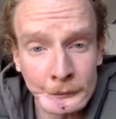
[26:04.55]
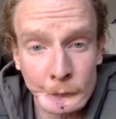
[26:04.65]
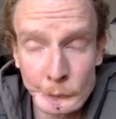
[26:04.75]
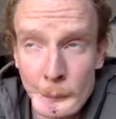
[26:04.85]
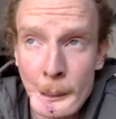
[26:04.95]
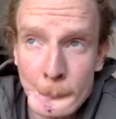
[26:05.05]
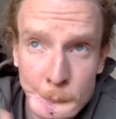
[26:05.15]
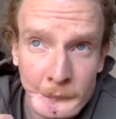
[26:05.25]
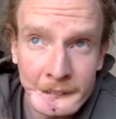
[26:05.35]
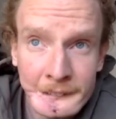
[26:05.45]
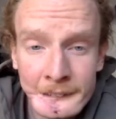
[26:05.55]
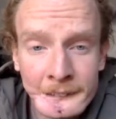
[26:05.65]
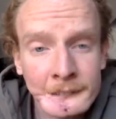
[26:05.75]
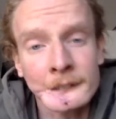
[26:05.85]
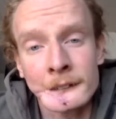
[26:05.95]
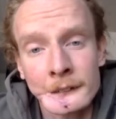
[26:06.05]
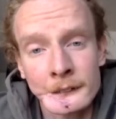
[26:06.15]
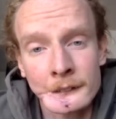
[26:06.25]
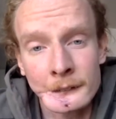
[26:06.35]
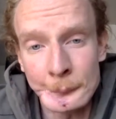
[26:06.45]
You remember what he did?
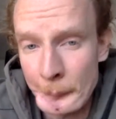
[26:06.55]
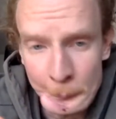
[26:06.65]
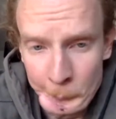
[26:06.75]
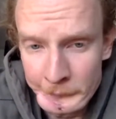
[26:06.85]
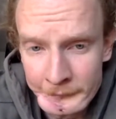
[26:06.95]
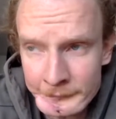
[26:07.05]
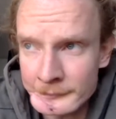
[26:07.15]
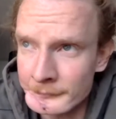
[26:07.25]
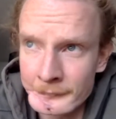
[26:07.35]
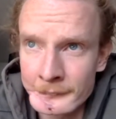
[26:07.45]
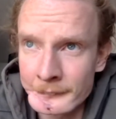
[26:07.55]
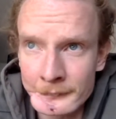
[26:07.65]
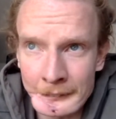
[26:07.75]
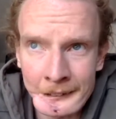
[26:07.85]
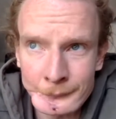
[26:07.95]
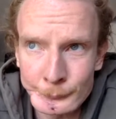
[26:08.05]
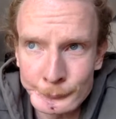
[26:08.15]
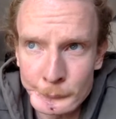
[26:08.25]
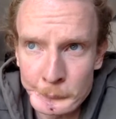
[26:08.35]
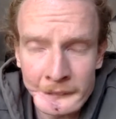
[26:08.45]
My point is, like,
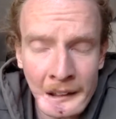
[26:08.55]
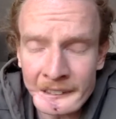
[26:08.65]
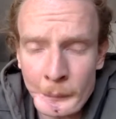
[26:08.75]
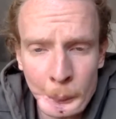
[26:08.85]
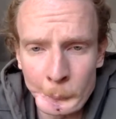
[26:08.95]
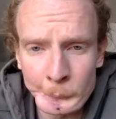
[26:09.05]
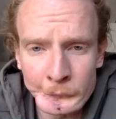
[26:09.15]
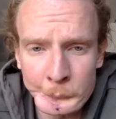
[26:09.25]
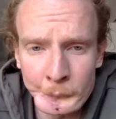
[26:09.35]
we're not that important.